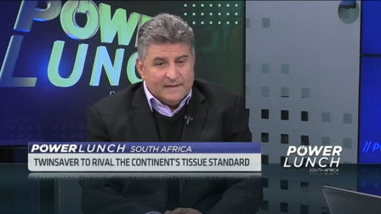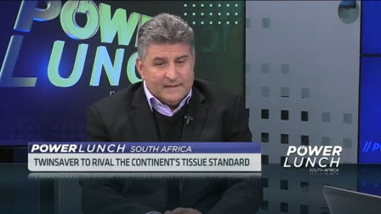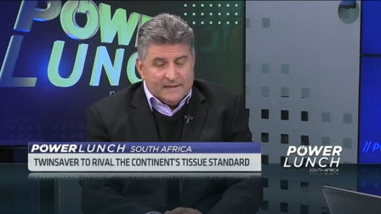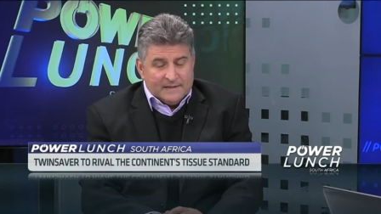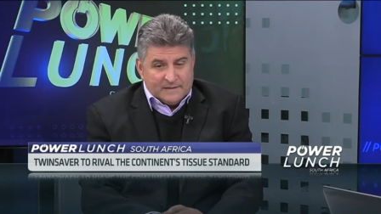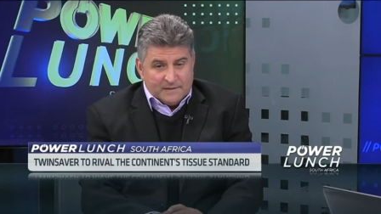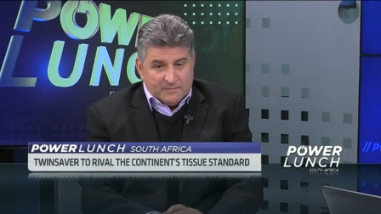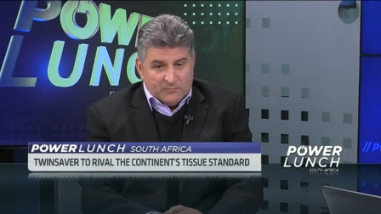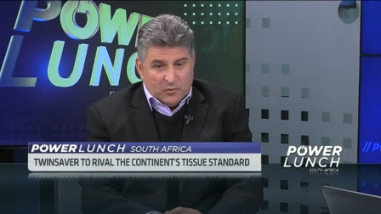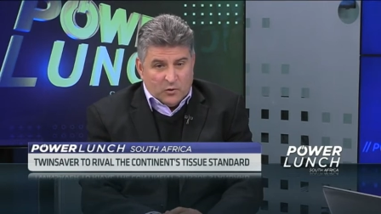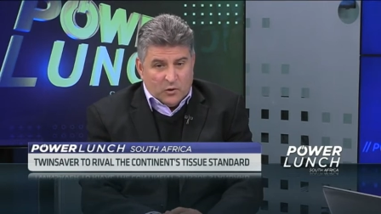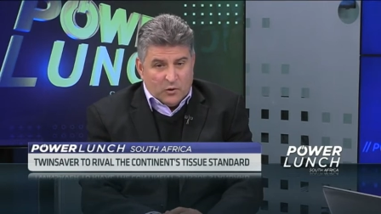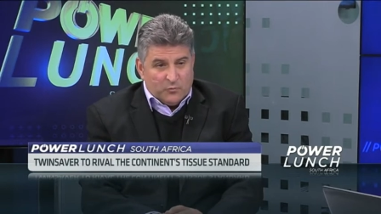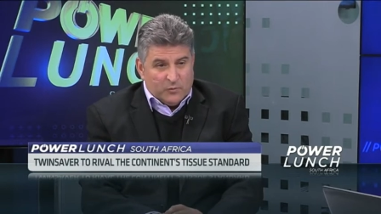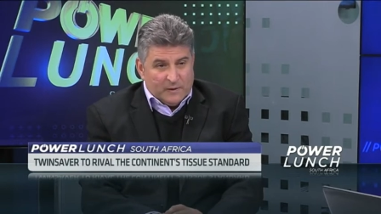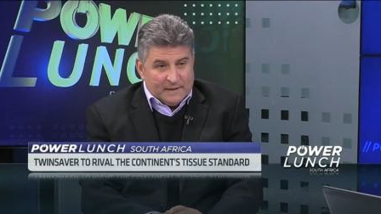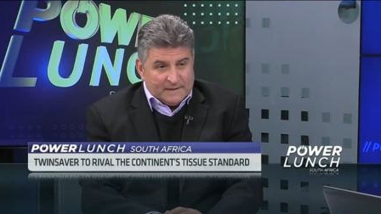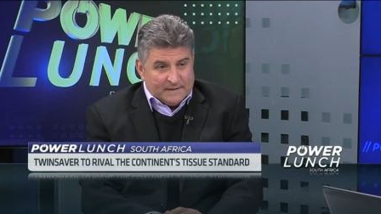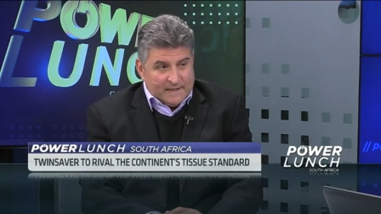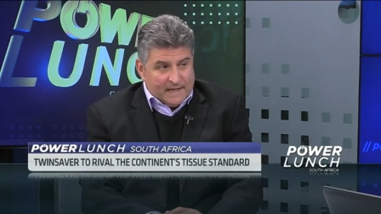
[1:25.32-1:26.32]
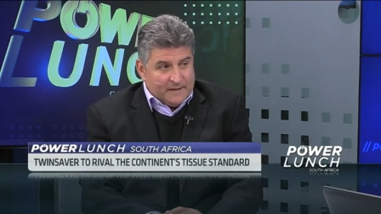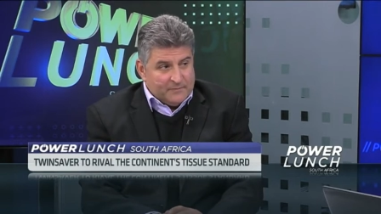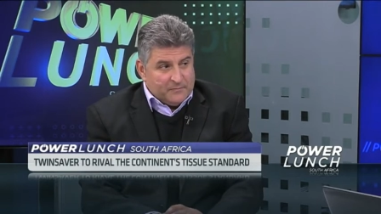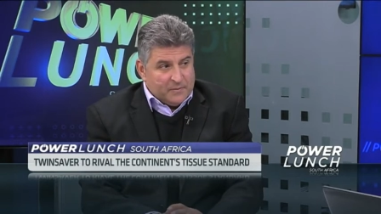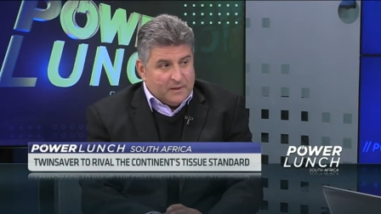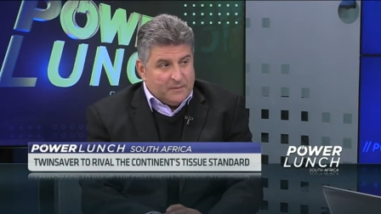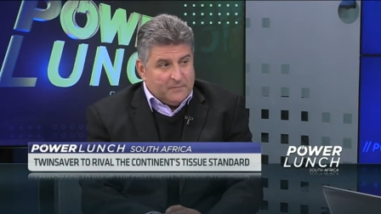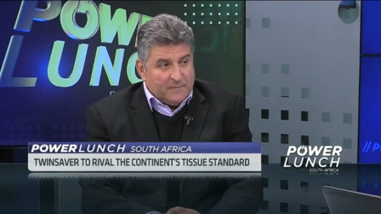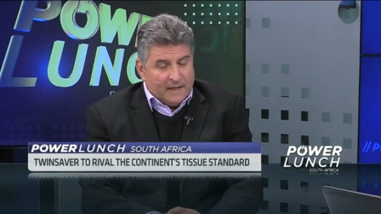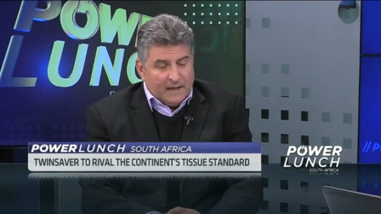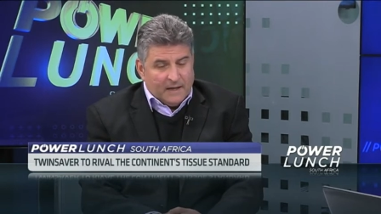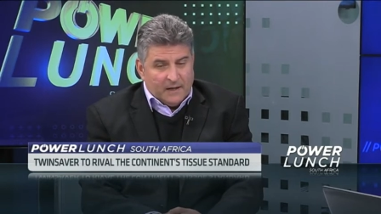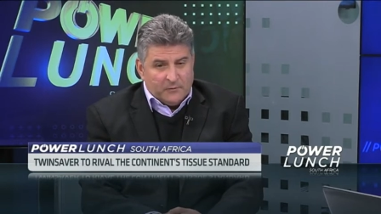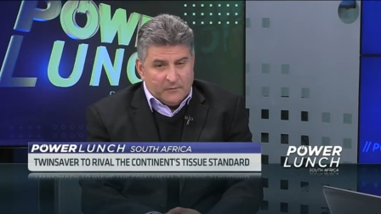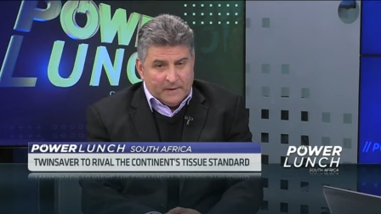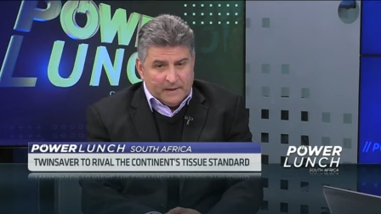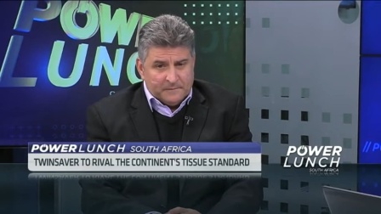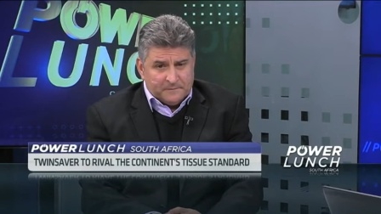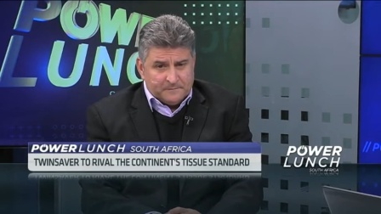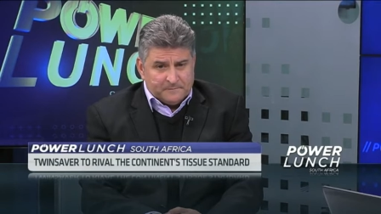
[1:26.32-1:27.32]
Zimbabwe, Zambia,
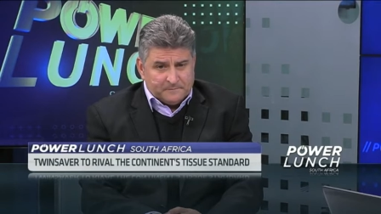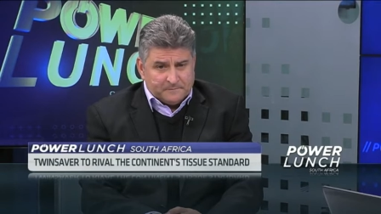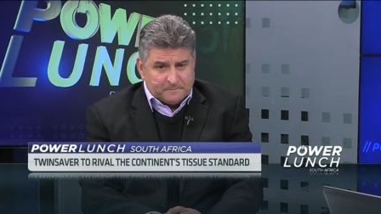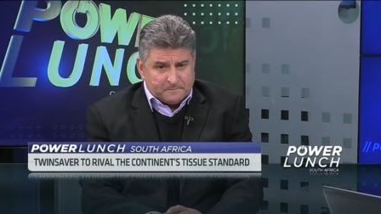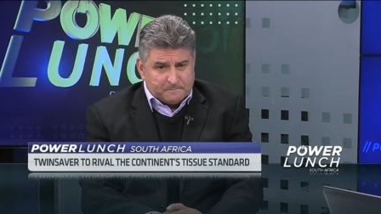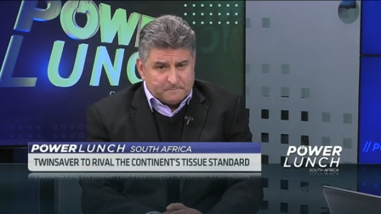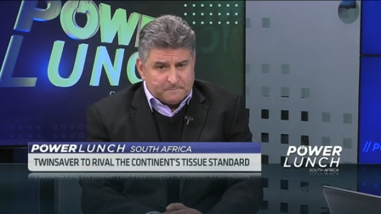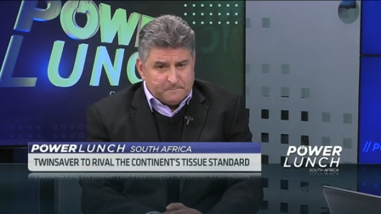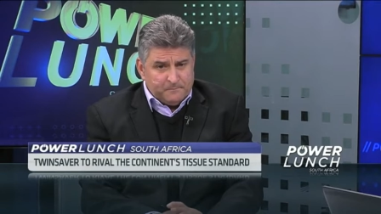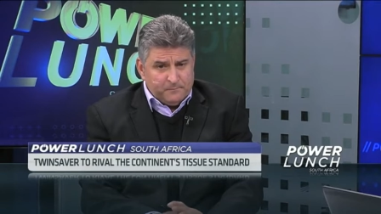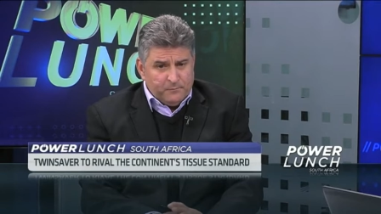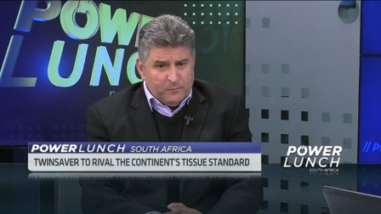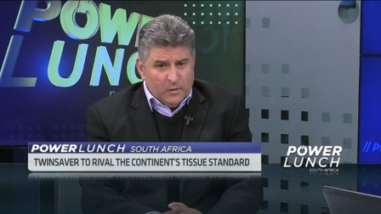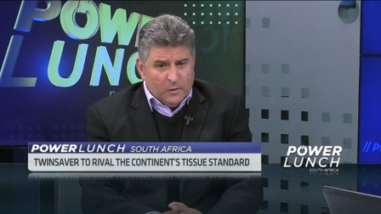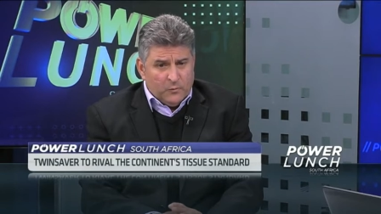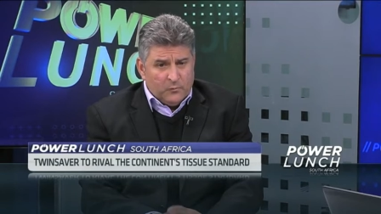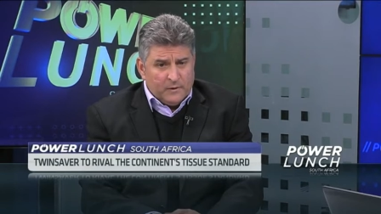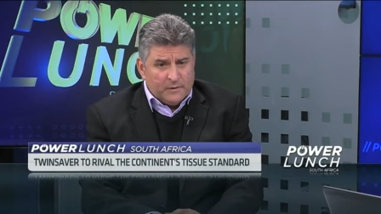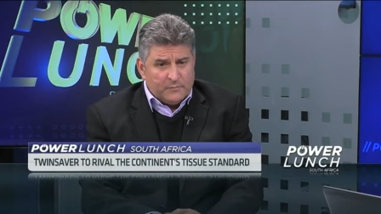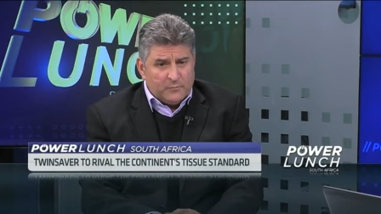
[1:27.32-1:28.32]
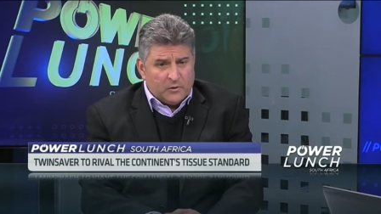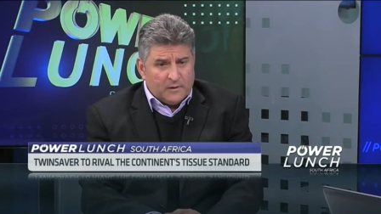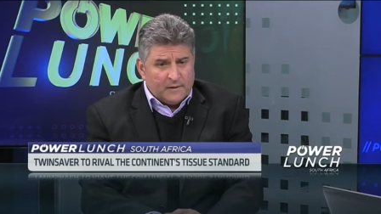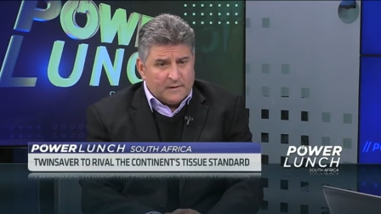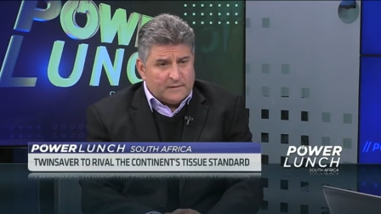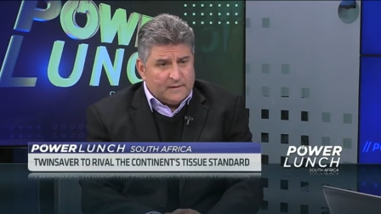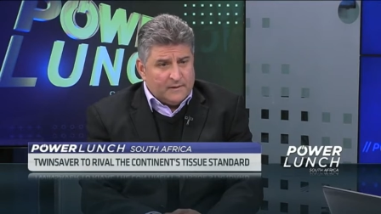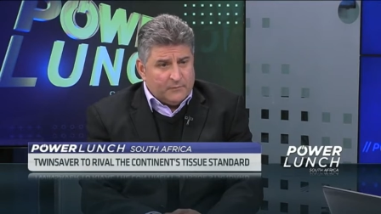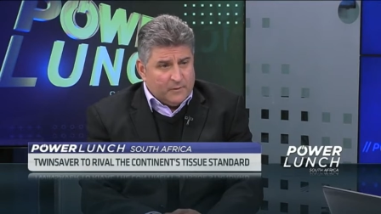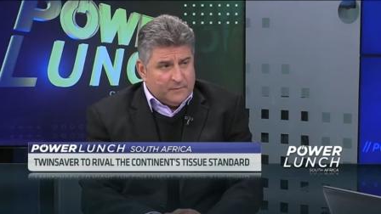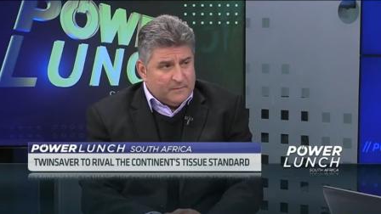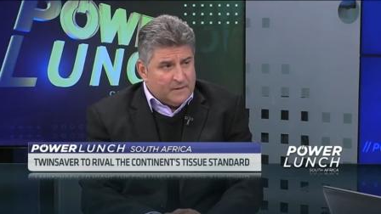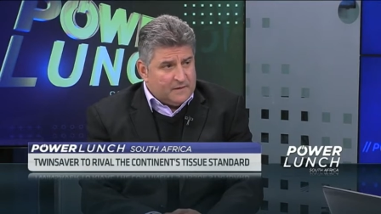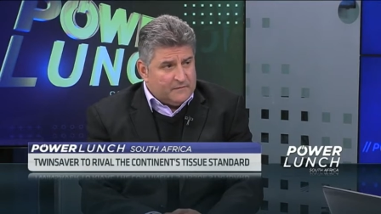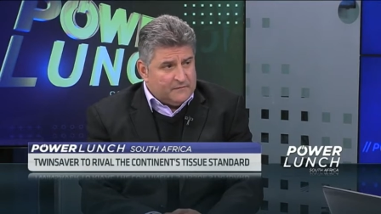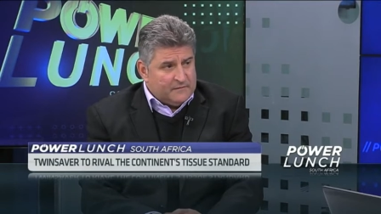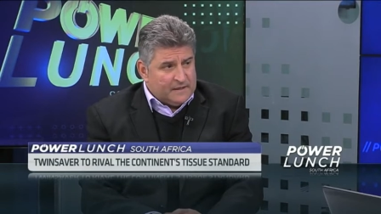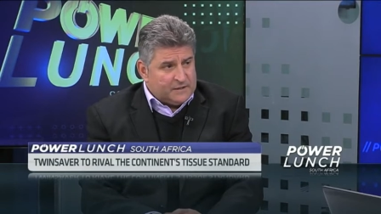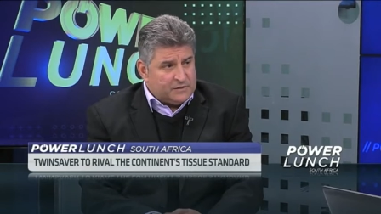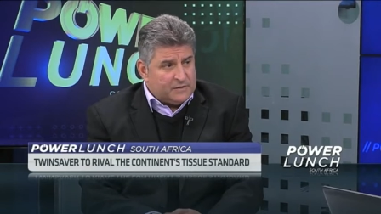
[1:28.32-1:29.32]
Malawi, with product that we
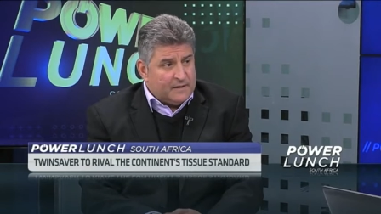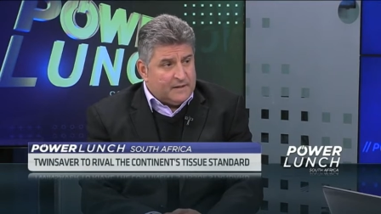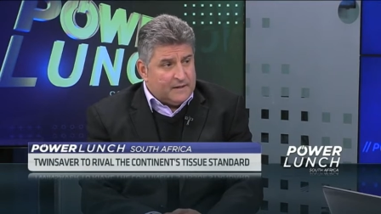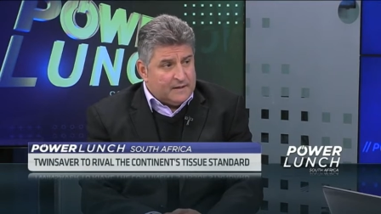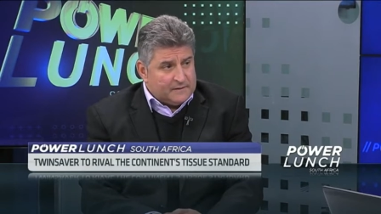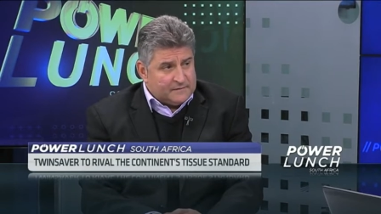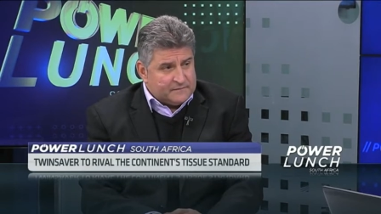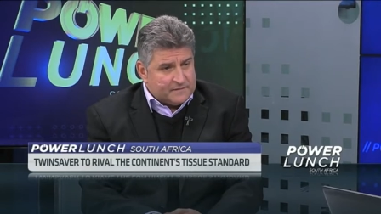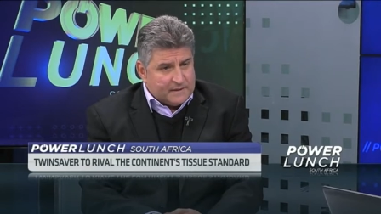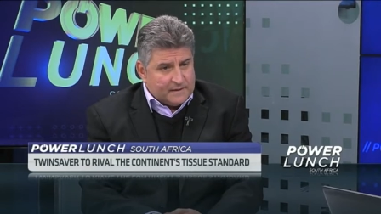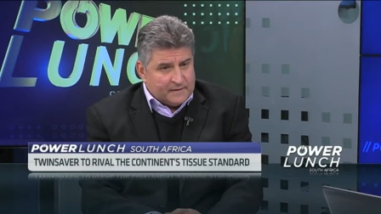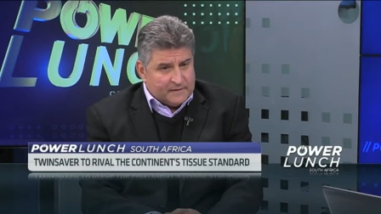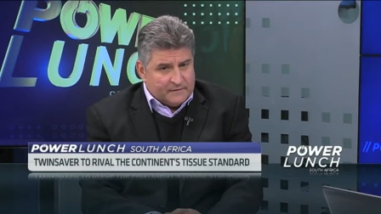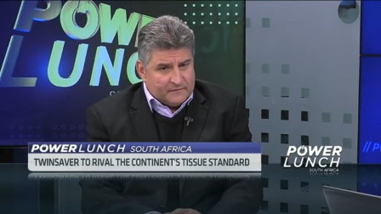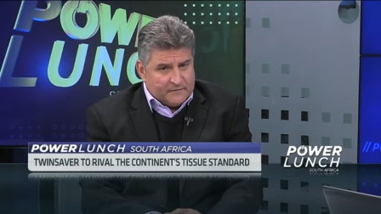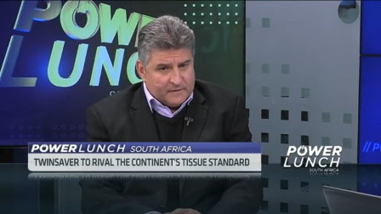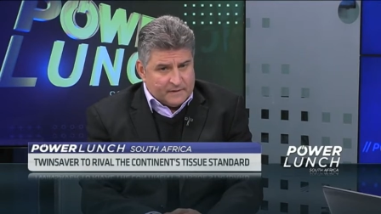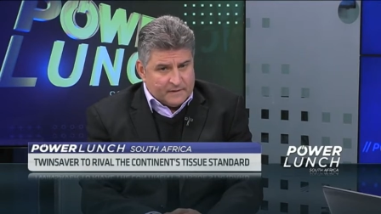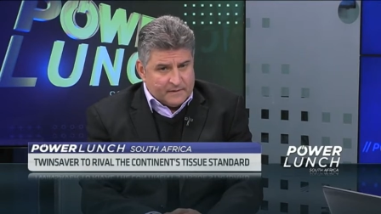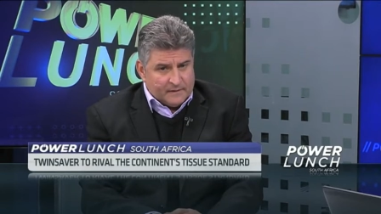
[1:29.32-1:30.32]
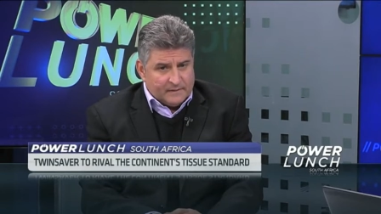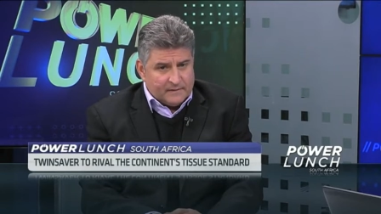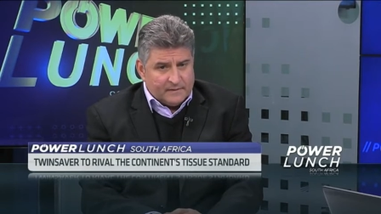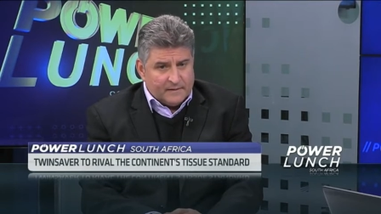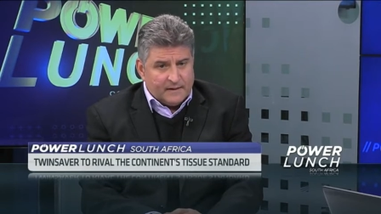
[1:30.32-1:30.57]
manufacture out of South Africa.